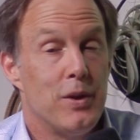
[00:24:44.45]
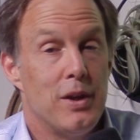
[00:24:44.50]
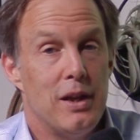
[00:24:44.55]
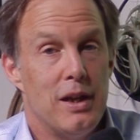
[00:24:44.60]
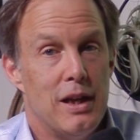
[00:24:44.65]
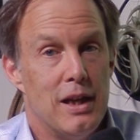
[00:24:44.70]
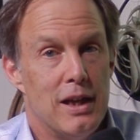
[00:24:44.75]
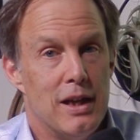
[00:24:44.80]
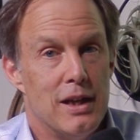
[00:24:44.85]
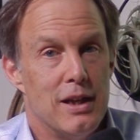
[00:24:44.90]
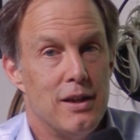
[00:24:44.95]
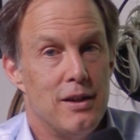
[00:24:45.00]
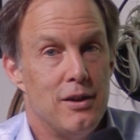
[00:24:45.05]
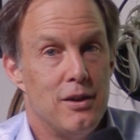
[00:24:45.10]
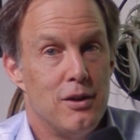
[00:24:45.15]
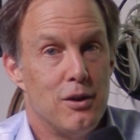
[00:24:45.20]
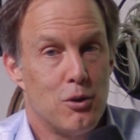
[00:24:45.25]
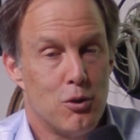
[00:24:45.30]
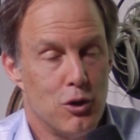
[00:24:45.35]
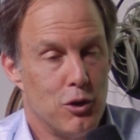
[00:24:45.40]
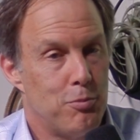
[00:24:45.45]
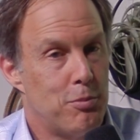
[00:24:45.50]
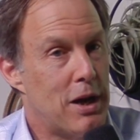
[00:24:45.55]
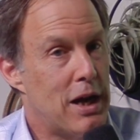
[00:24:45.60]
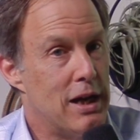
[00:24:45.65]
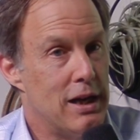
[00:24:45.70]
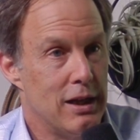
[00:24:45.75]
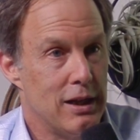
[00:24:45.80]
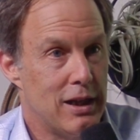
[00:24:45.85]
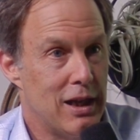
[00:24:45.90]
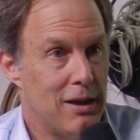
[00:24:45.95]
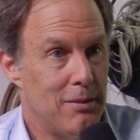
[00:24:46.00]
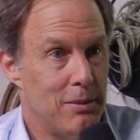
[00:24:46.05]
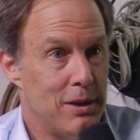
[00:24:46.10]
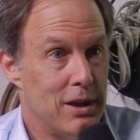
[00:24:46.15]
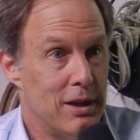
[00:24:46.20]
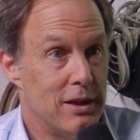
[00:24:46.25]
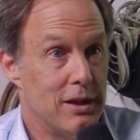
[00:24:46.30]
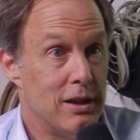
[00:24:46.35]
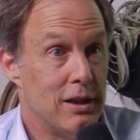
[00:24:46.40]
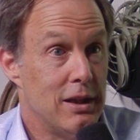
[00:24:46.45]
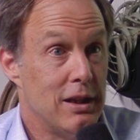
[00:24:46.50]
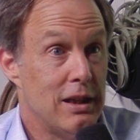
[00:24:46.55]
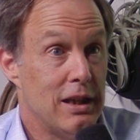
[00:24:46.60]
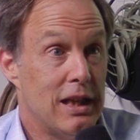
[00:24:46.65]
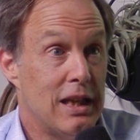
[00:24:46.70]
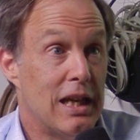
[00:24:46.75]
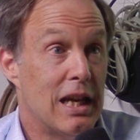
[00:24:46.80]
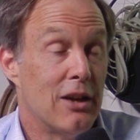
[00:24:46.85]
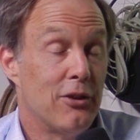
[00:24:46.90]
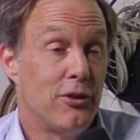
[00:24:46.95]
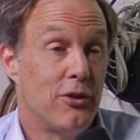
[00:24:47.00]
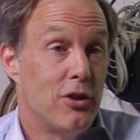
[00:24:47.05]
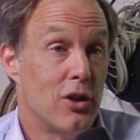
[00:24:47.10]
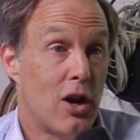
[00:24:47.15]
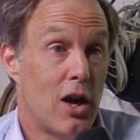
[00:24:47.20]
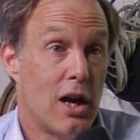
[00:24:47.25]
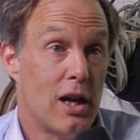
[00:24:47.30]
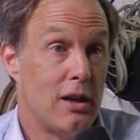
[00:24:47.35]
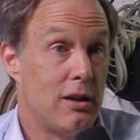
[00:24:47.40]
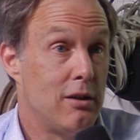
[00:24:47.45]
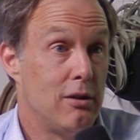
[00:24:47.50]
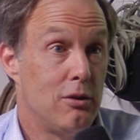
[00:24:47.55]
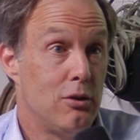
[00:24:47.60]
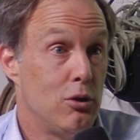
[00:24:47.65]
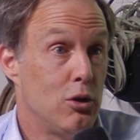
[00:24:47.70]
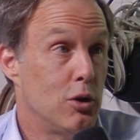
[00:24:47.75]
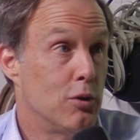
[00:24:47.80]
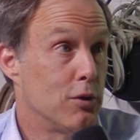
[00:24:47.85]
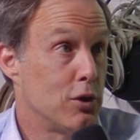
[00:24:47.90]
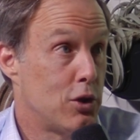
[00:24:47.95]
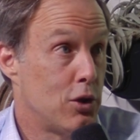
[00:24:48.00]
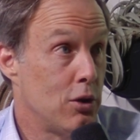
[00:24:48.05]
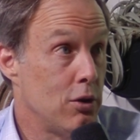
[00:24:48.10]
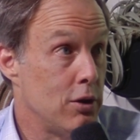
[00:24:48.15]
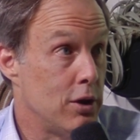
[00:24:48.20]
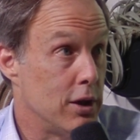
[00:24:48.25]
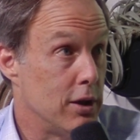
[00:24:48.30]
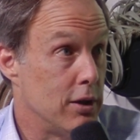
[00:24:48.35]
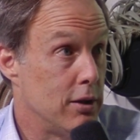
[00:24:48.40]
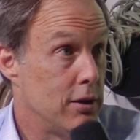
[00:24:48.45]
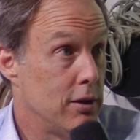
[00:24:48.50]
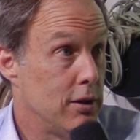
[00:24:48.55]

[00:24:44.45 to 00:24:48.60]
And of course, Biden came in. He has not overturned it.